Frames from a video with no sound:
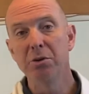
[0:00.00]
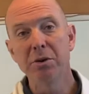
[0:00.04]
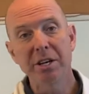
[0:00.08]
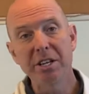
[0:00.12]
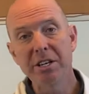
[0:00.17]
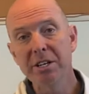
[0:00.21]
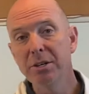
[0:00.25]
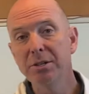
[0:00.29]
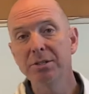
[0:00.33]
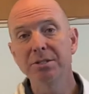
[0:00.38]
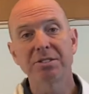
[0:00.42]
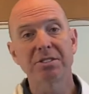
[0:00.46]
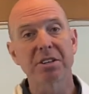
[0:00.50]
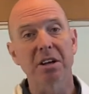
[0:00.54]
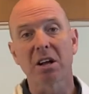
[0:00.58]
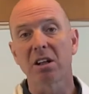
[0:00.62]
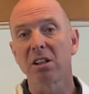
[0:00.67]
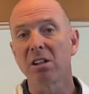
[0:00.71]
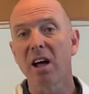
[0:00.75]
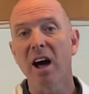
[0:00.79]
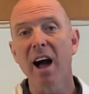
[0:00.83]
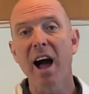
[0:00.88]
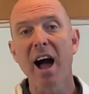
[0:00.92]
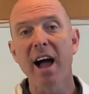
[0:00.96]
can use the
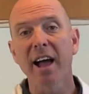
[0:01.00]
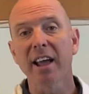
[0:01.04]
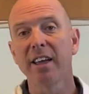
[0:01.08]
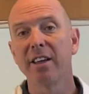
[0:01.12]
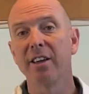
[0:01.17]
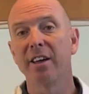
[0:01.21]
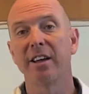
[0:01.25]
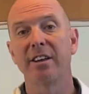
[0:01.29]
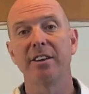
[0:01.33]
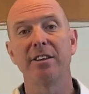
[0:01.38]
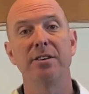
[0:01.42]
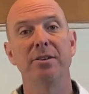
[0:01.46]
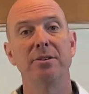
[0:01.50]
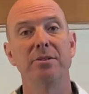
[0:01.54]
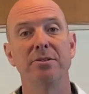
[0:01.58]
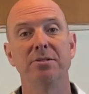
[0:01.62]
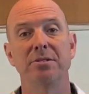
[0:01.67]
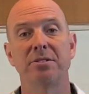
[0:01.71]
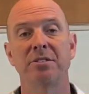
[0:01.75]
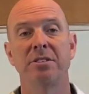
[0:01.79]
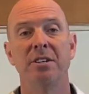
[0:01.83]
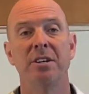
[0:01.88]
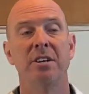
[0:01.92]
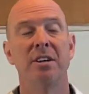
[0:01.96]
clock, you can
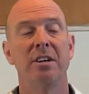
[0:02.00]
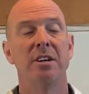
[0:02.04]
use